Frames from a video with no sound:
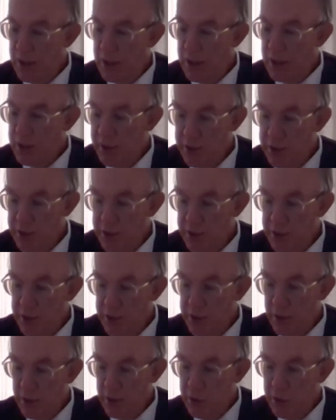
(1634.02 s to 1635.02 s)

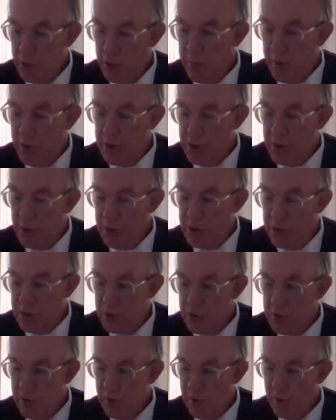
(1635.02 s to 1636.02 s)
etc., to do
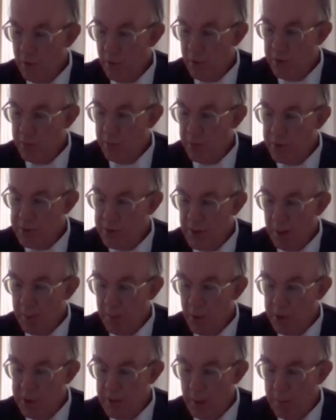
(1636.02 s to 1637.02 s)
business with
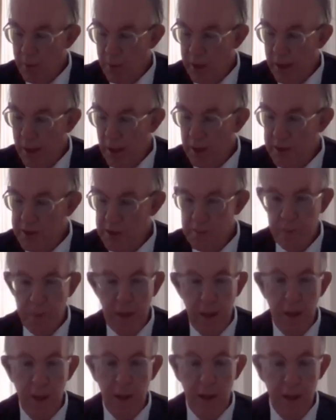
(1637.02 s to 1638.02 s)
somebody else.
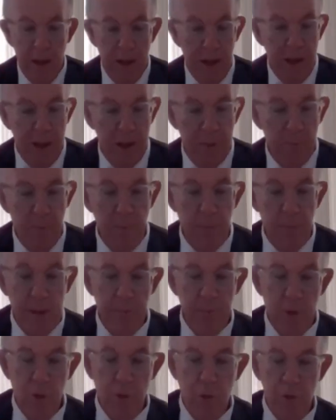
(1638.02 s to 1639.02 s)

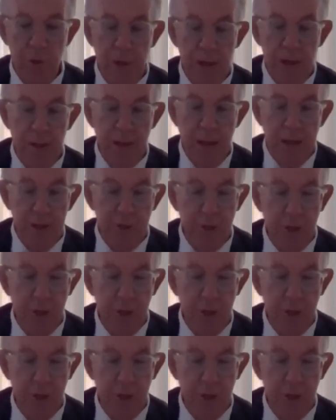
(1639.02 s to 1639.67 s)
But my lord, in that